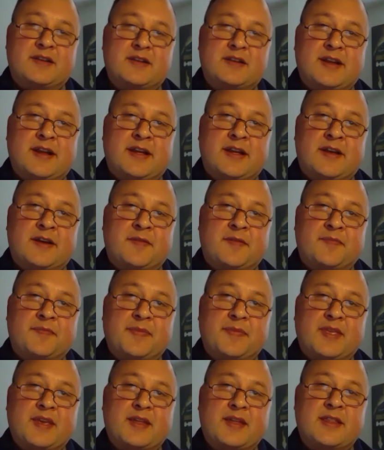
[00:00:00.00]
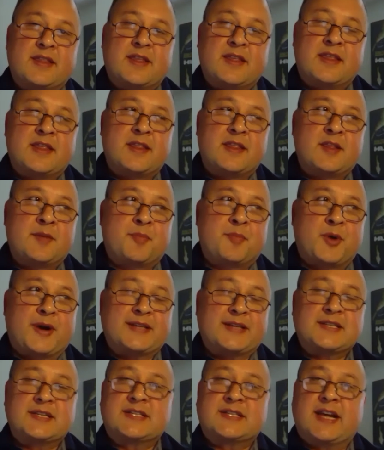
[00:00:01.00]
The
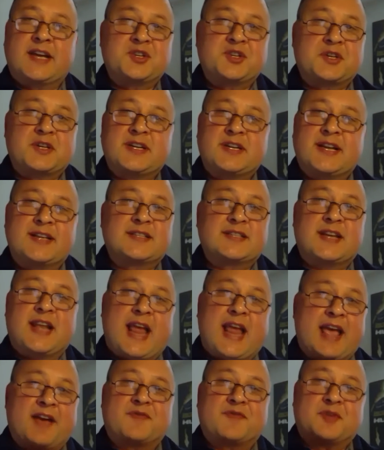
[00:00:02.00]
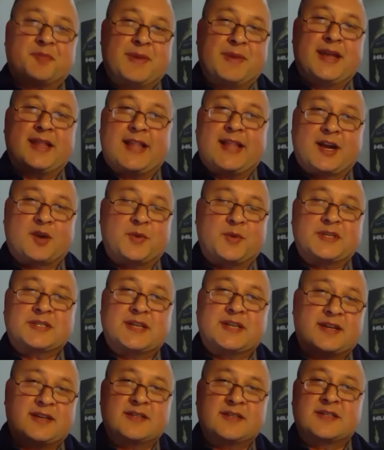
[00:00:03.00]
presentation doesn't have to be, like we
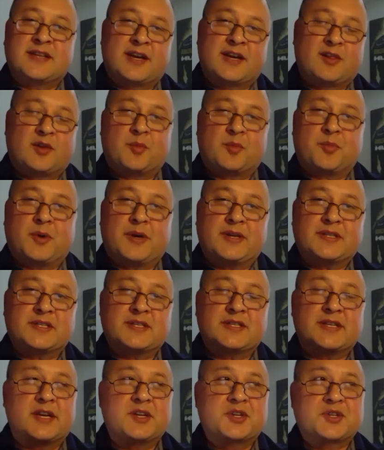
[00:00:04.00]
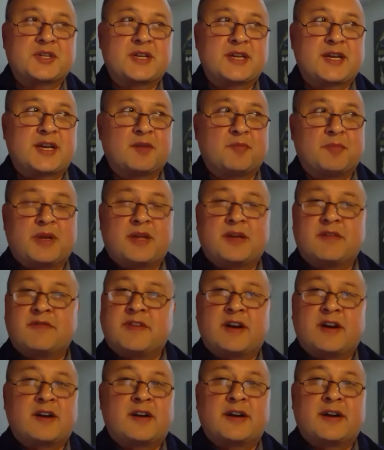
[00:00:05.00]
said, a Ziegler presentation. It can be a
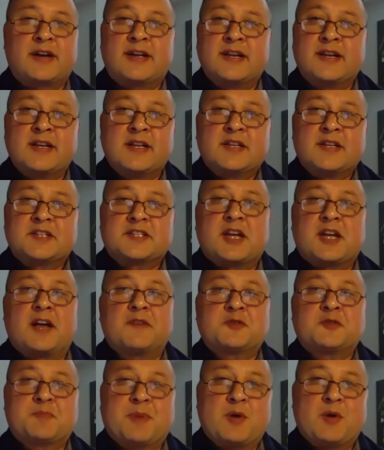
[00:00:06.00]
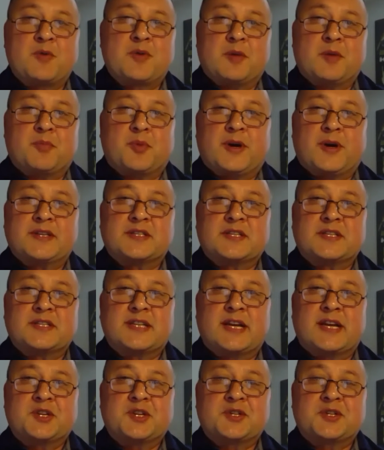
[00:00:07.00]
very soft-spoken
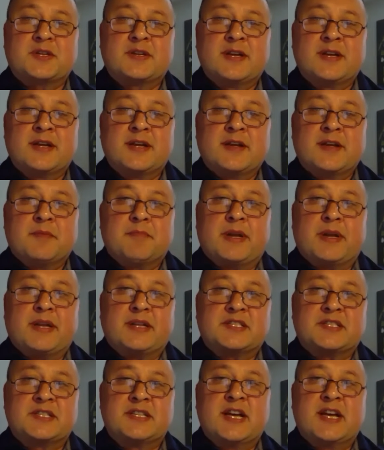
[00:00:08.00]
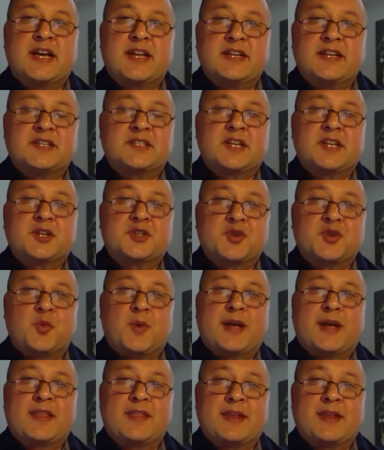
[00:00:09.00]
presentation, but it's done in such a
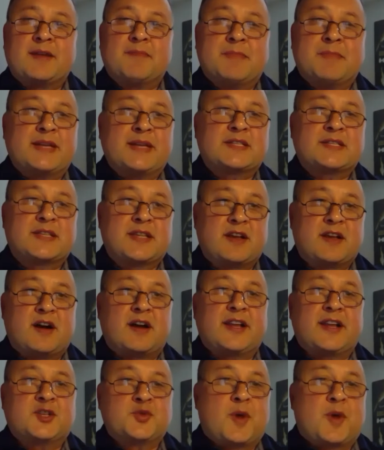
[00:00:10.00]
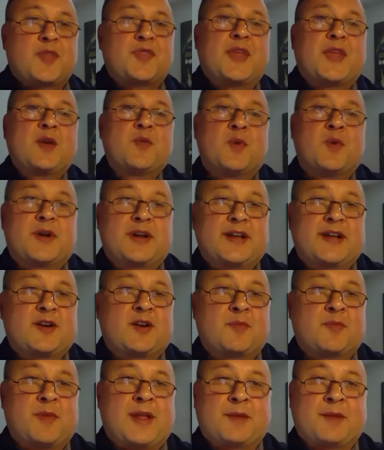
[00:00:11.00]
way that it meets the audience. It's what they want to
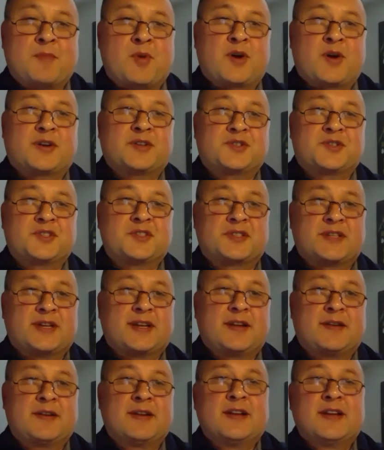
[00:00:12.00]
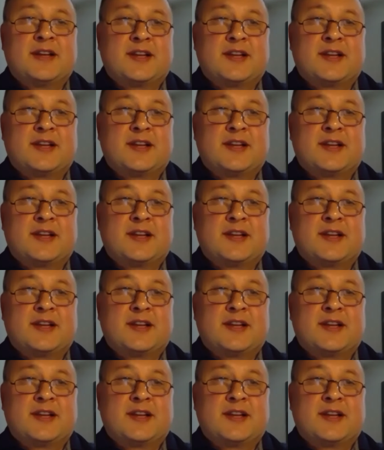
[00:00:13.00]
hear, like Marcus just said.